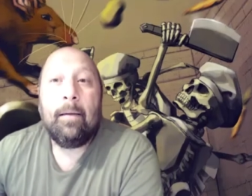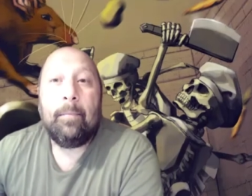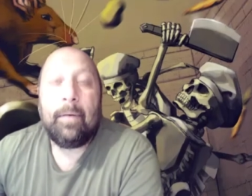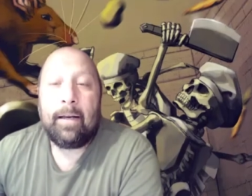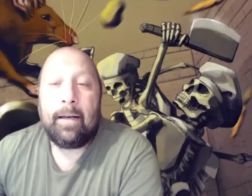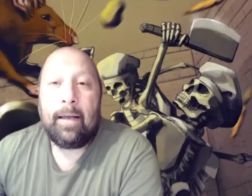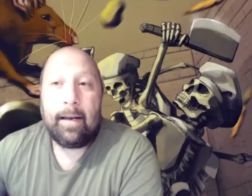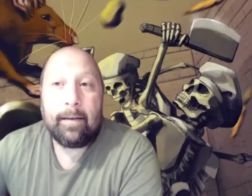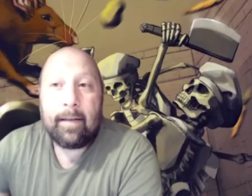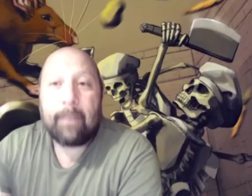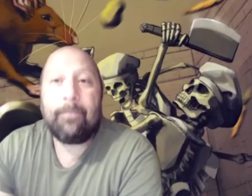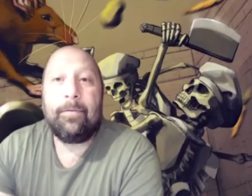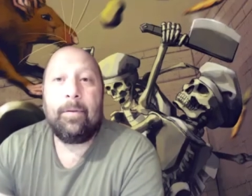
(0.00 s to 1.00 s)
but I, and i
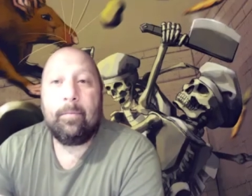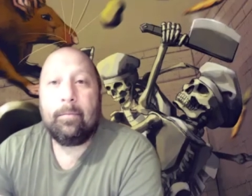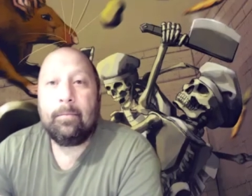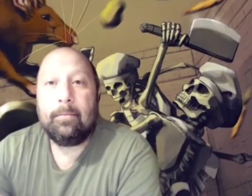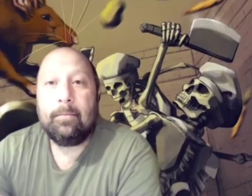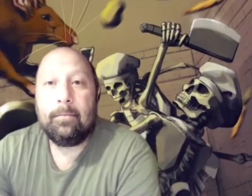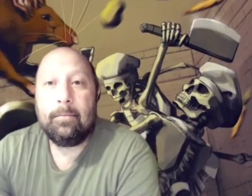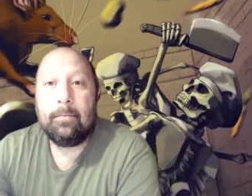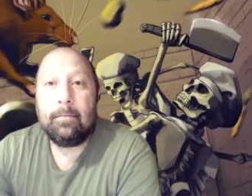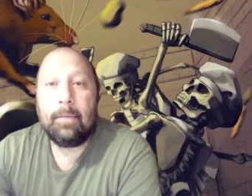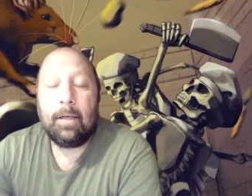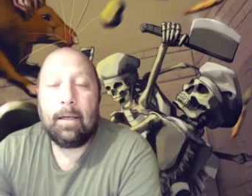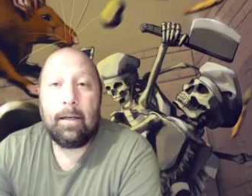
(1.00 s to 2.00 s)
left them
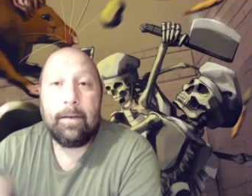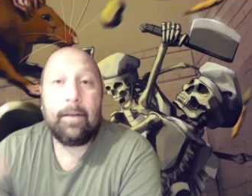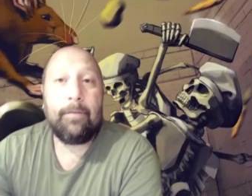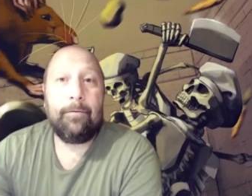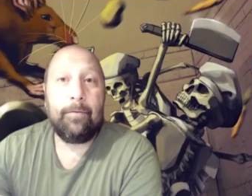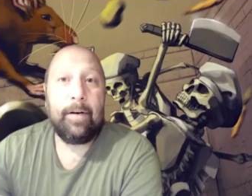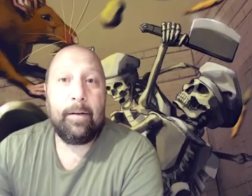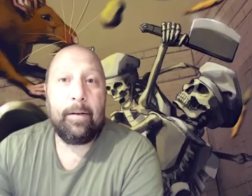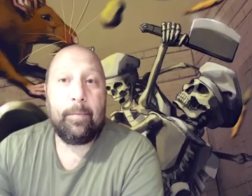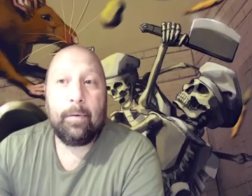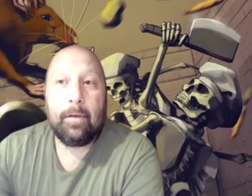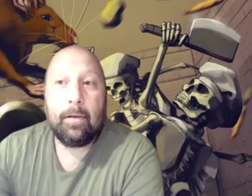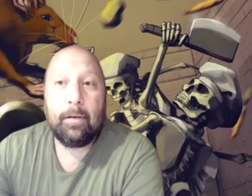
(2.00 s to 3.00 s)
uh, enough
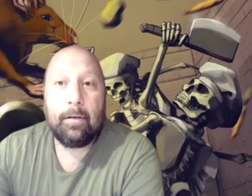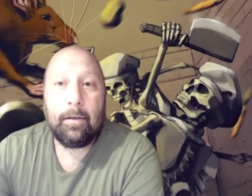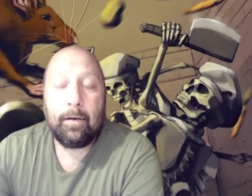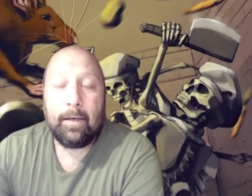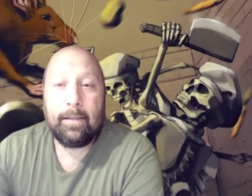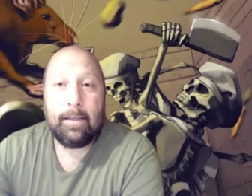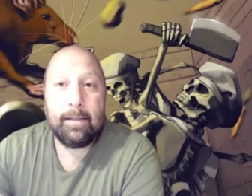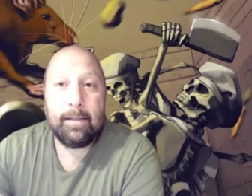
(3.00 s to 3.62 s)
freedom you know i said this